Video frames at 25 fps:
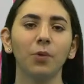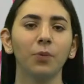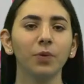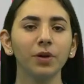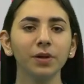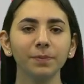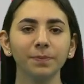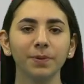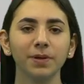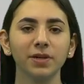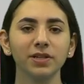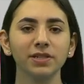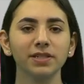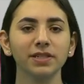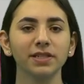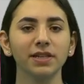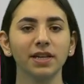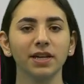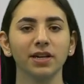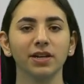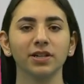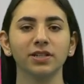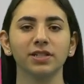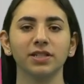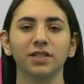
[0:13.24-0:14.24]
One person
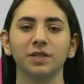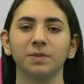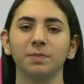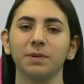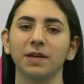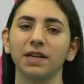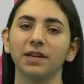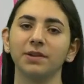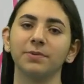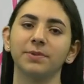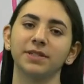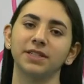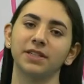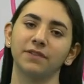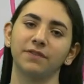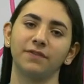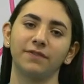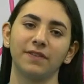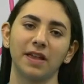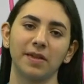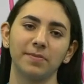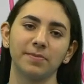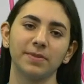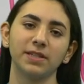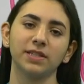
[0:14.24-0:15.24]
I heard speak was a
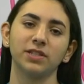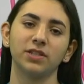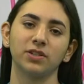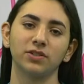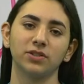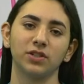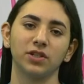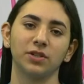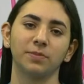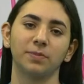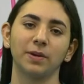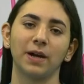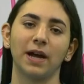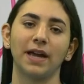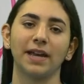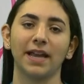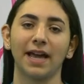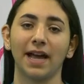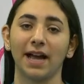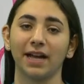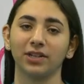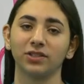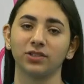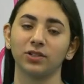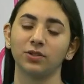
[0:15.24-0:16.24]
famous YouTuber I'd
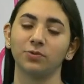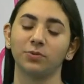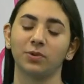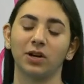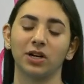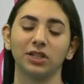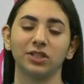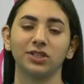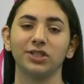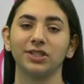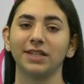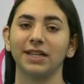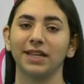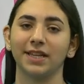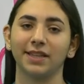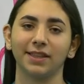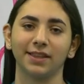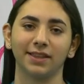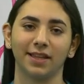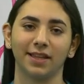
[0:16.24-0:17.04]
actually watched and